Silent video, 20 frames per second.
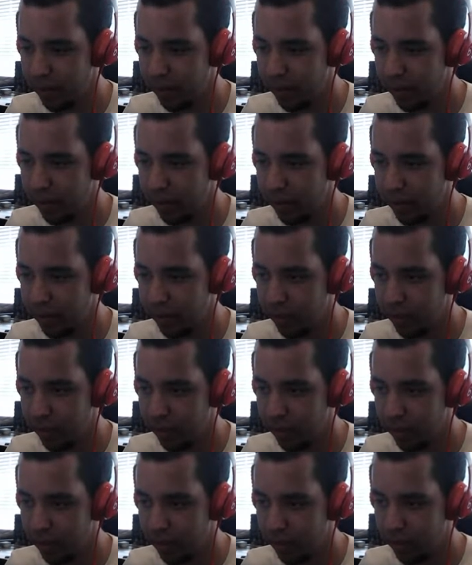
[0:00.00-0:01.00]

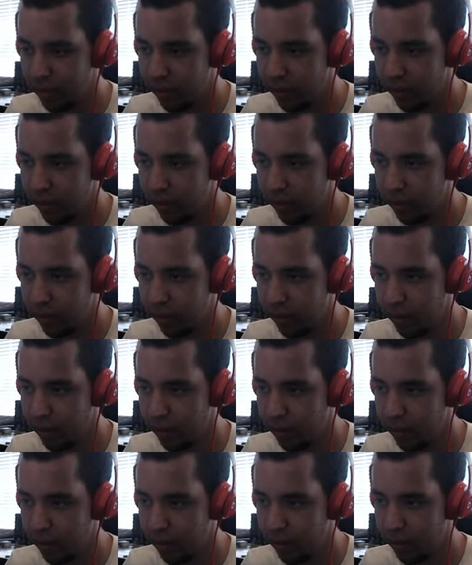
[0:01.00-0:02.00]

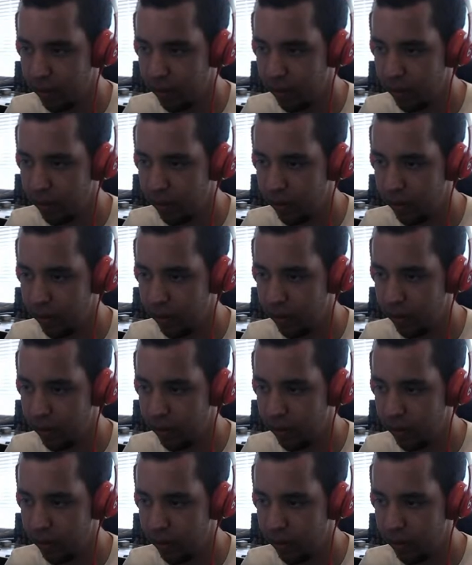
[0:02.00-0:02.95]
Nothing is said.